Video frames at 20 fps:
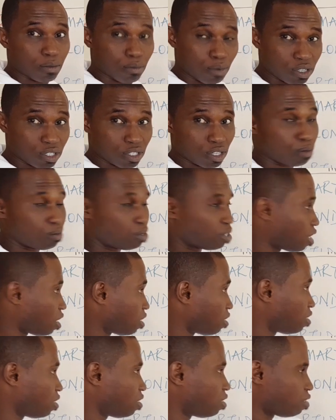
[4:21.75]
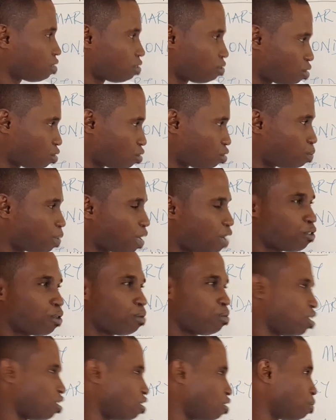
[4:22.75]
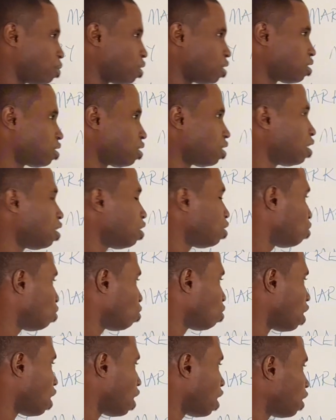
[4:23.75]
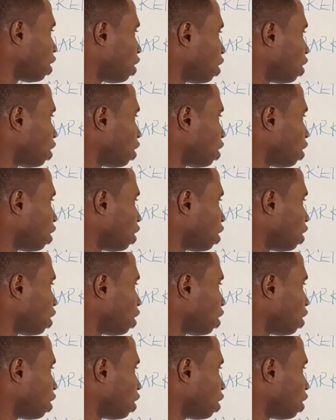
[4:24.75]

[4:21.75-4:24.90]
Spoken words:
But in some cases, once you buy from the government, you are